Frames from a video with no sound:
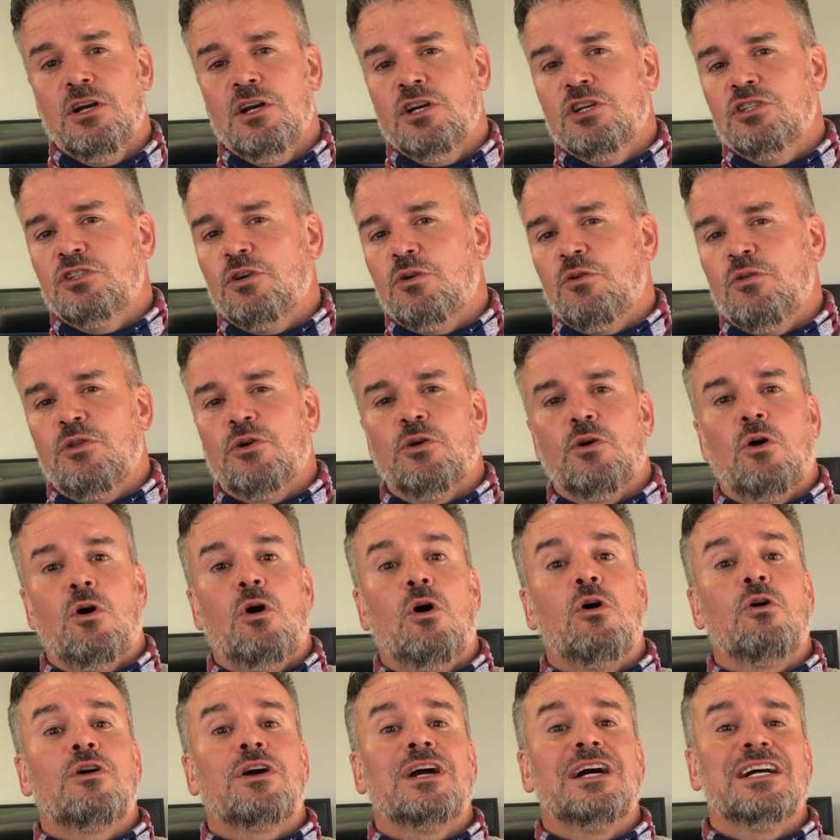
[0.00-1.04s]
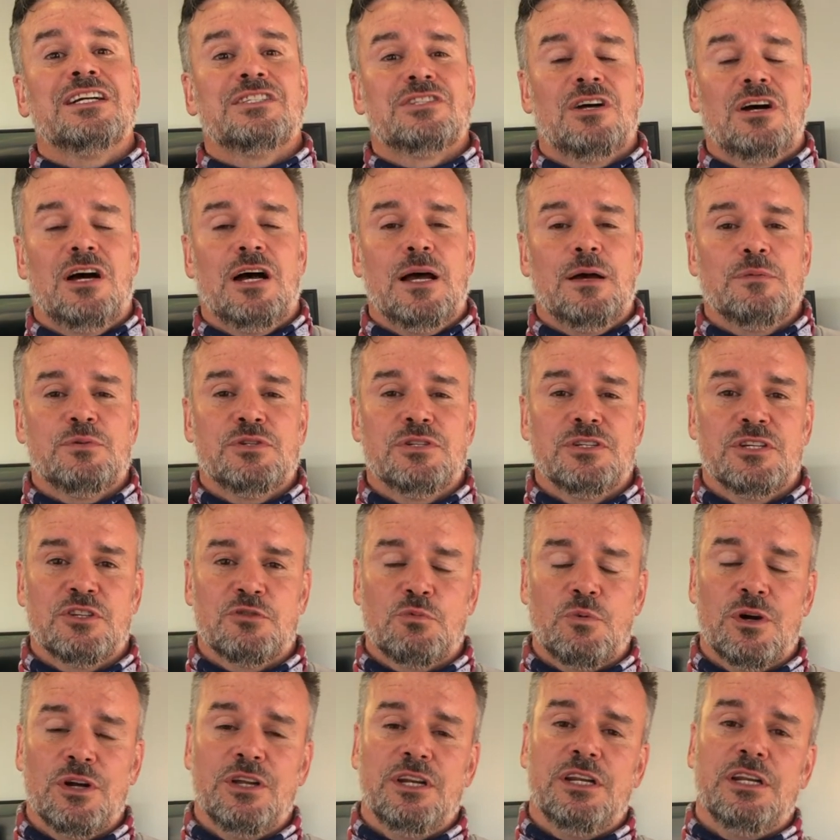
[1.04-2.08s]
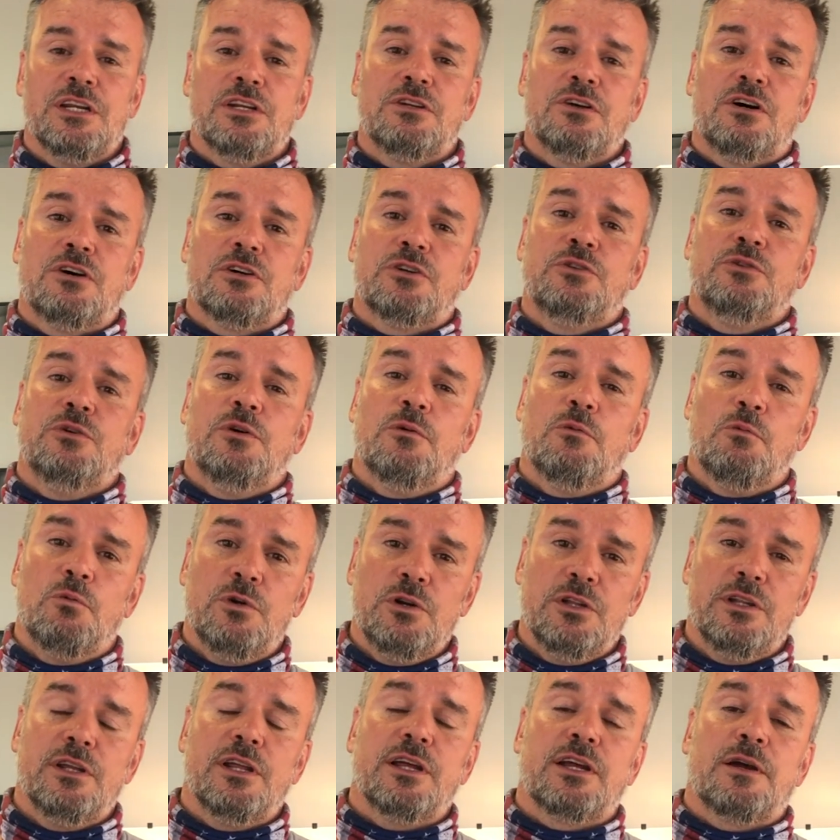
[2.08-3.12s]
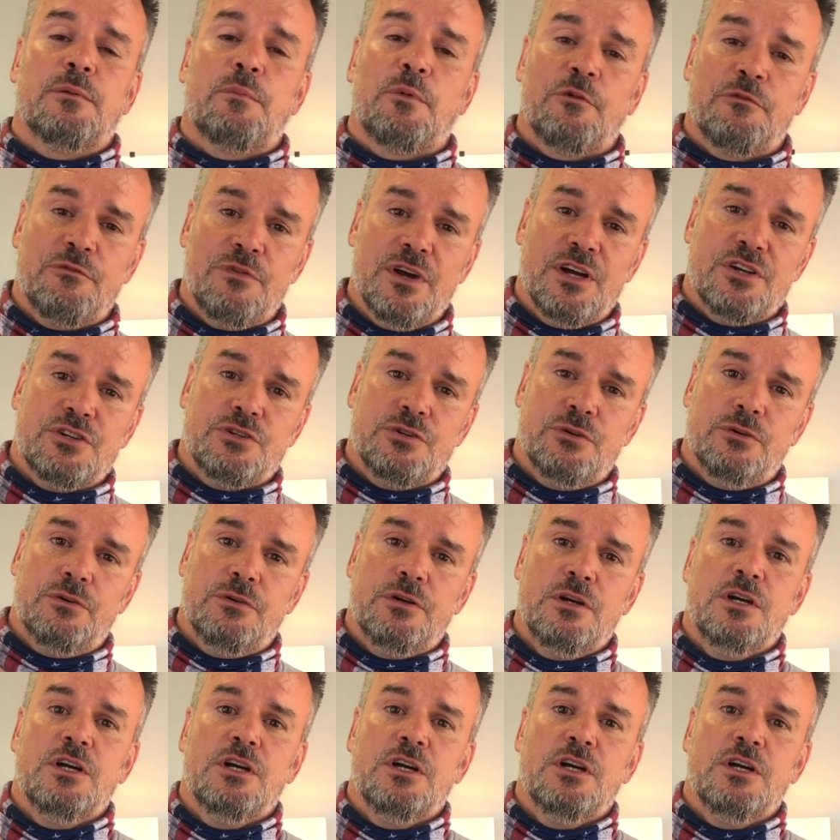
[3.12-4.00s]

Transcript: So there are all kinds of options. That's why you need to talk to a professional.